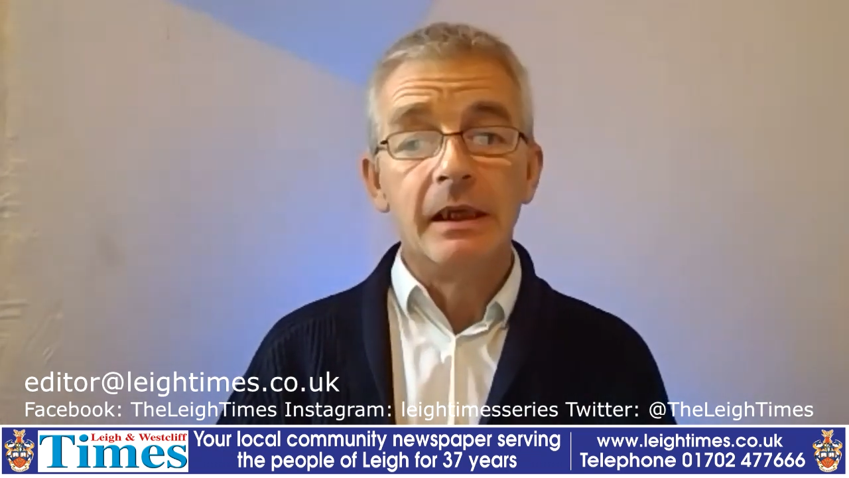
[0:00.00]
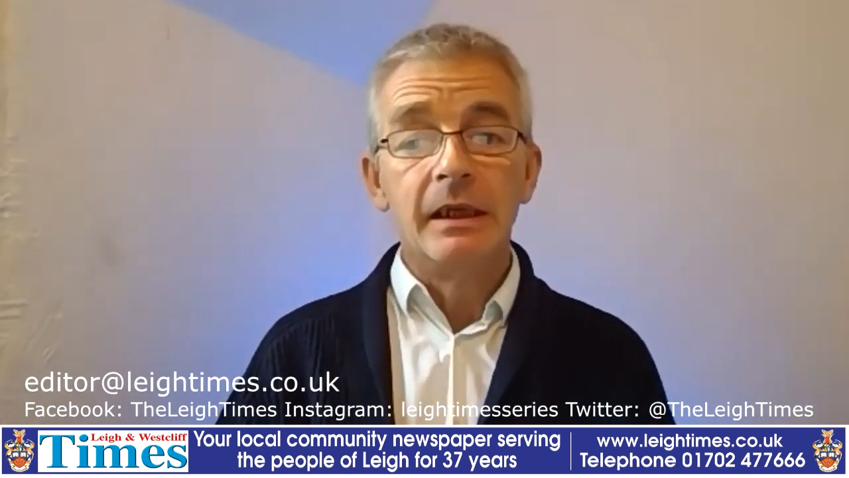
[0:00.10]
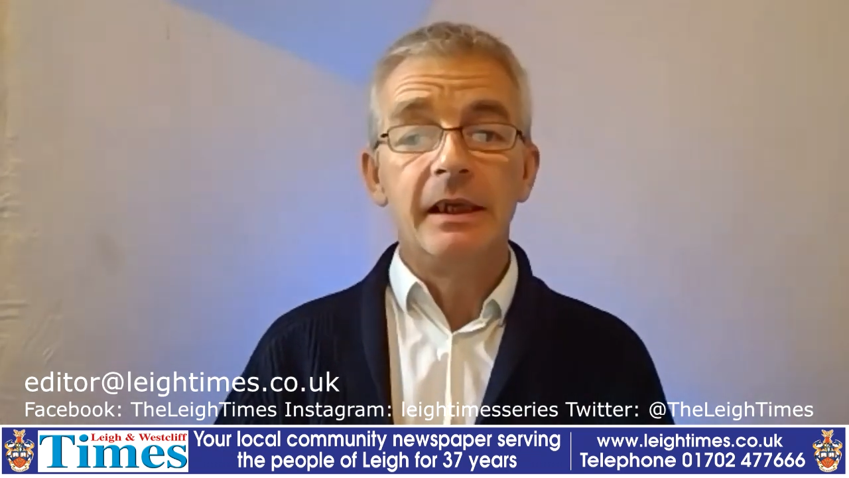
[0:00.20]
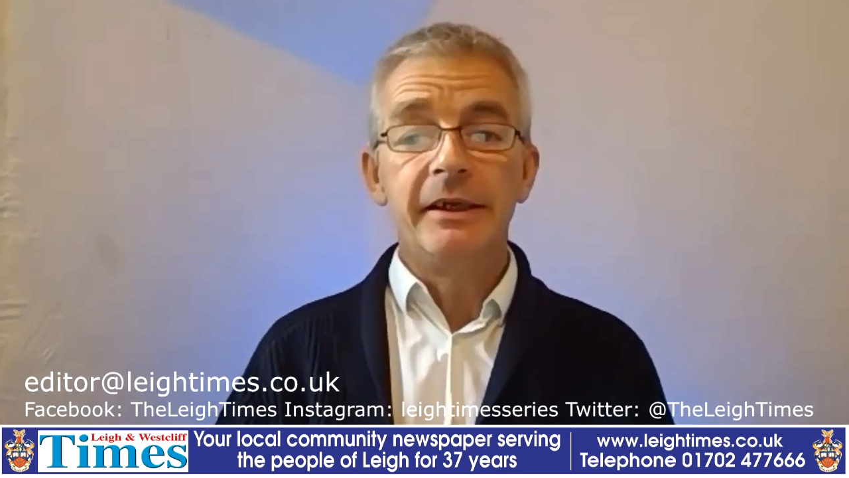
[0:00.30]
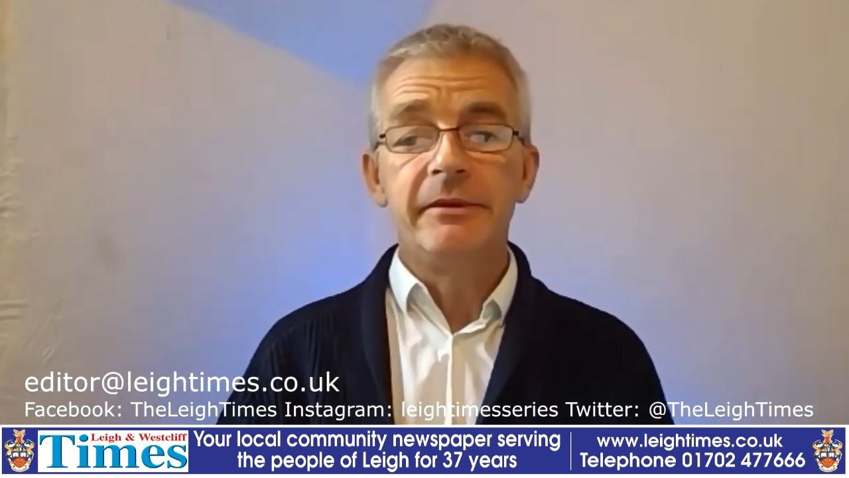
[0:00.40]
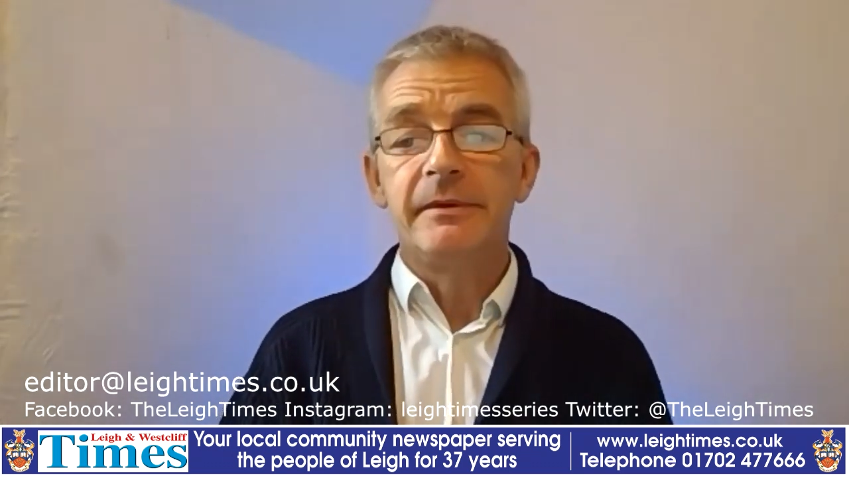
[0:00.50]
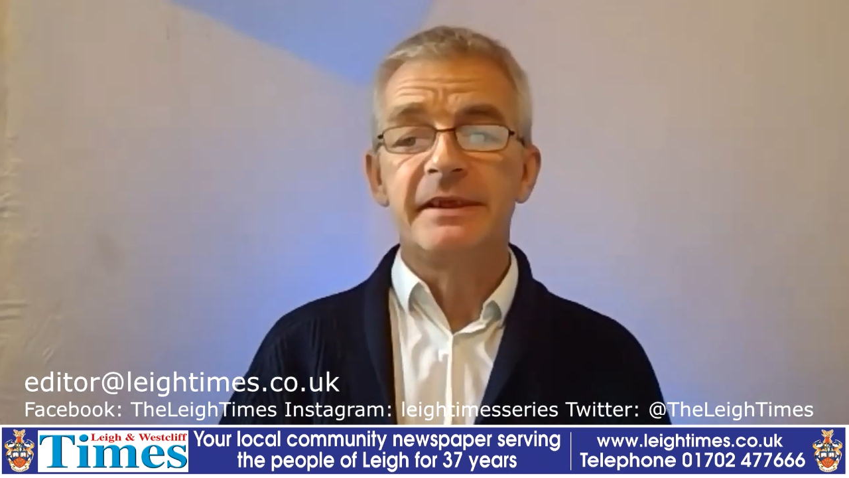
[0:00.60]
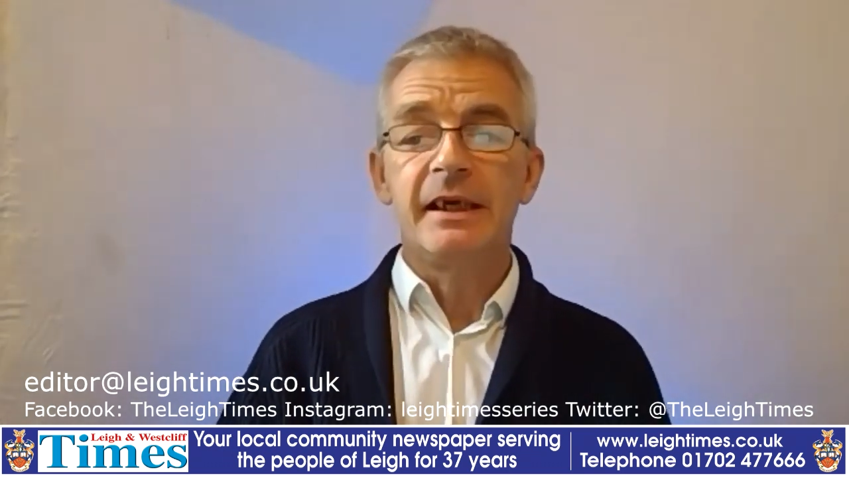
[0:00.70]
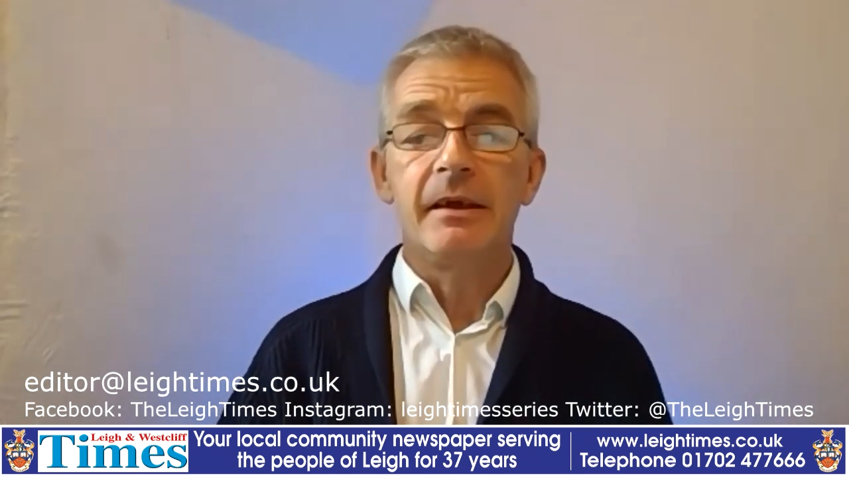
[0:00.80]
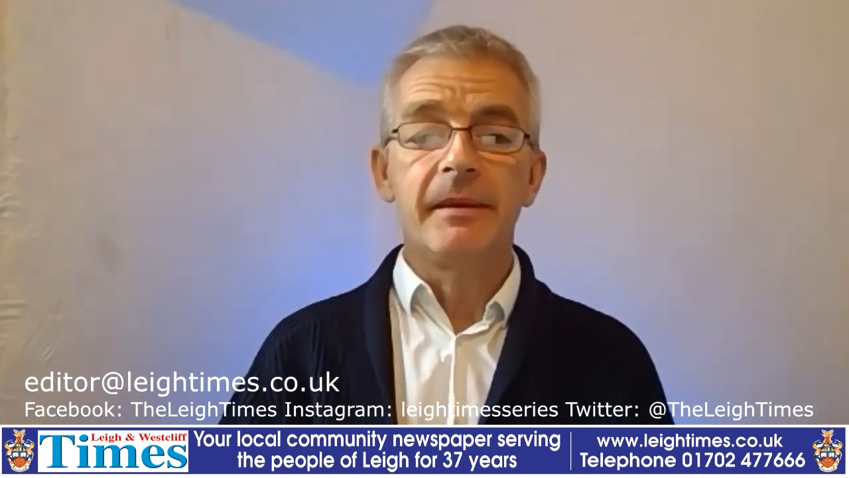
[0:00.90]
leader of
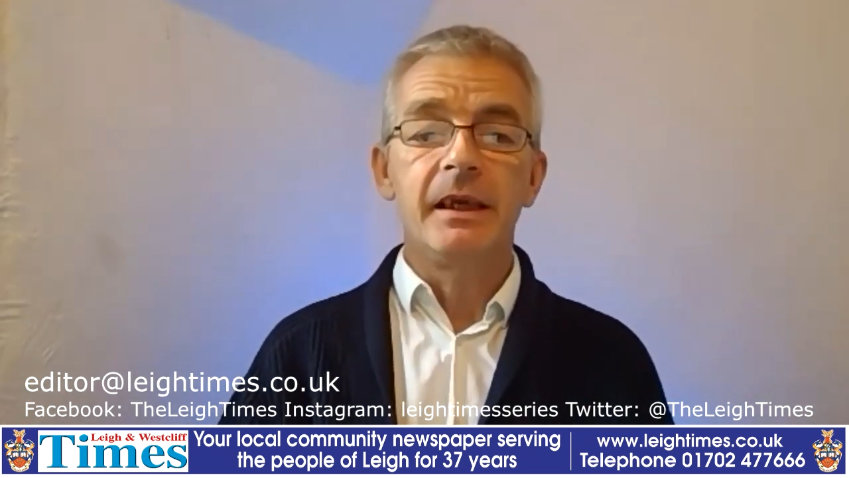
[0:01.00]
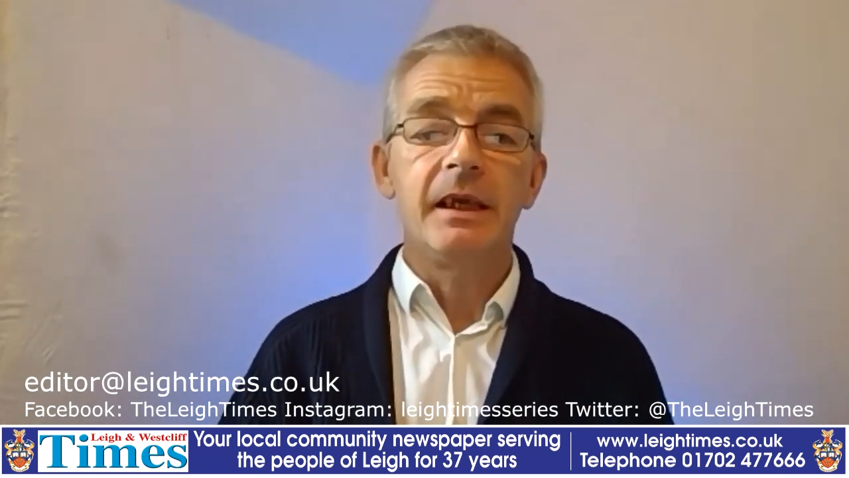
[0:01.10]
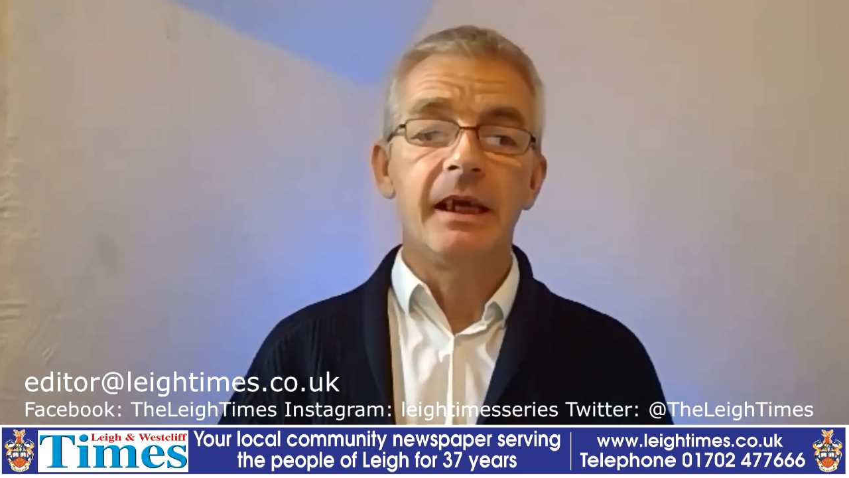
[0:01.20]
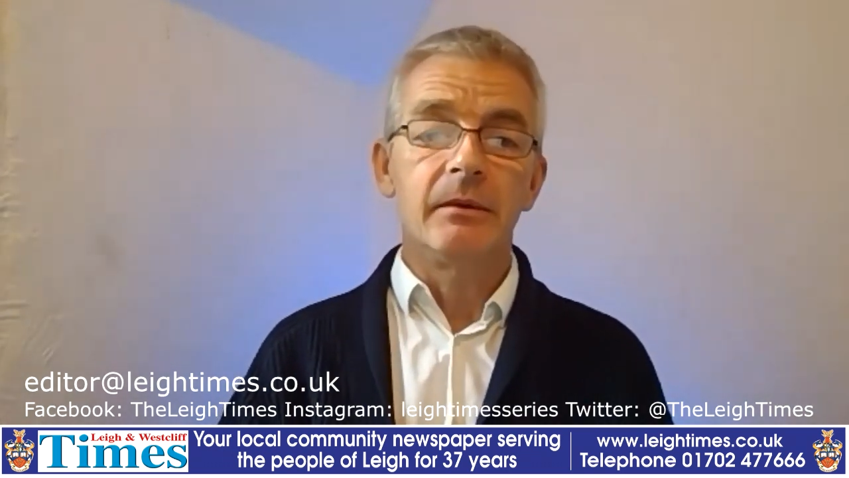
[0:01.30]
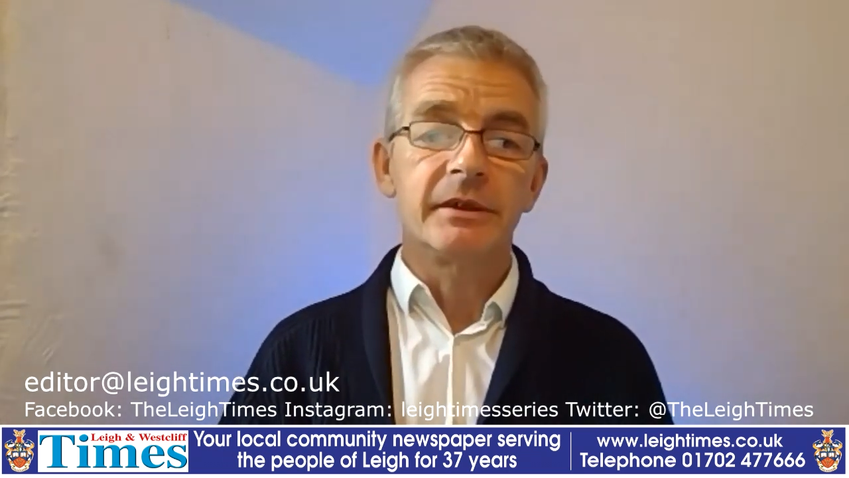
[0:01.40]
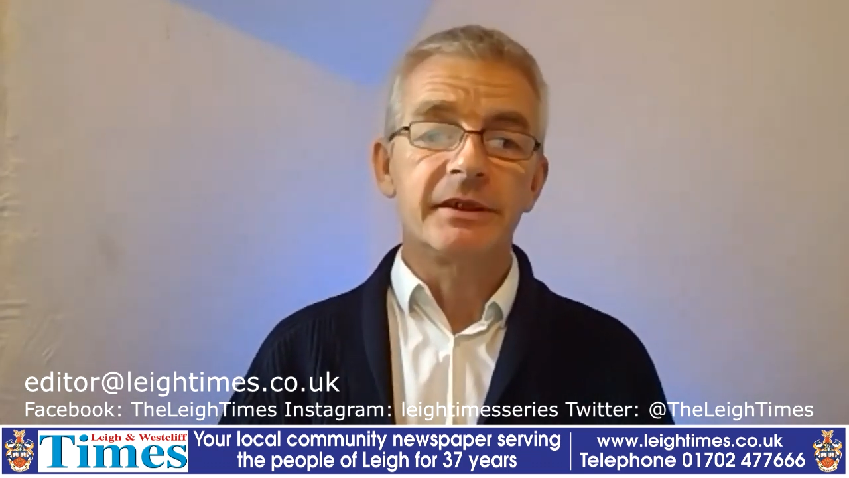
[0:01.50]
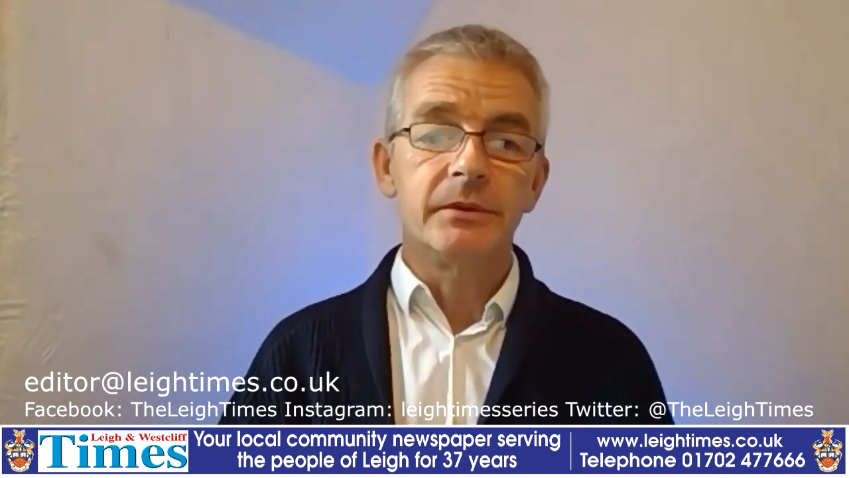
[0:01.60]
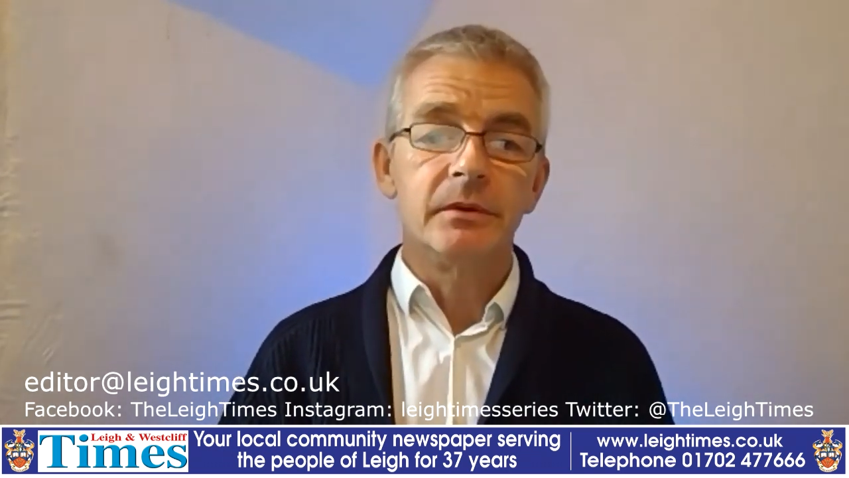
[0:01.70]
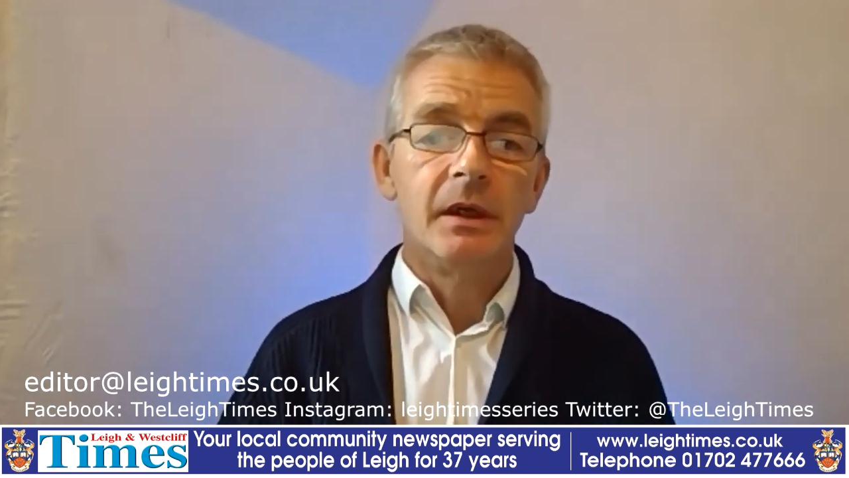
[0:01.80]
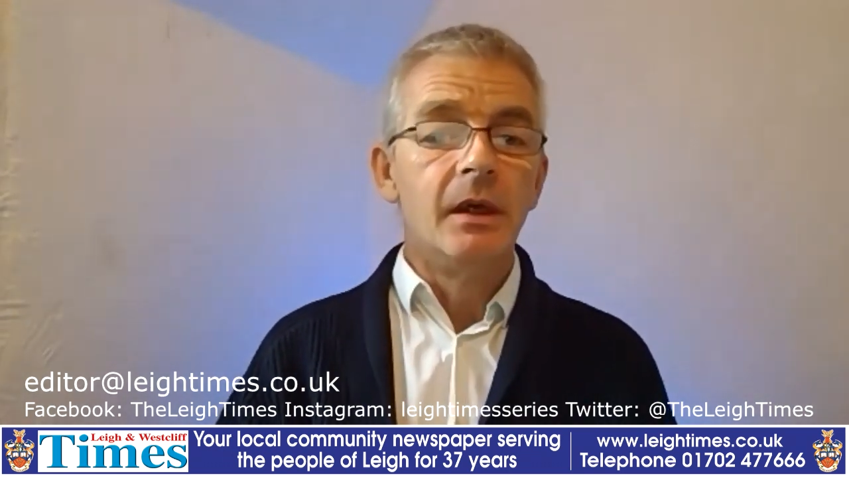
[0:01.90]
Southend Council,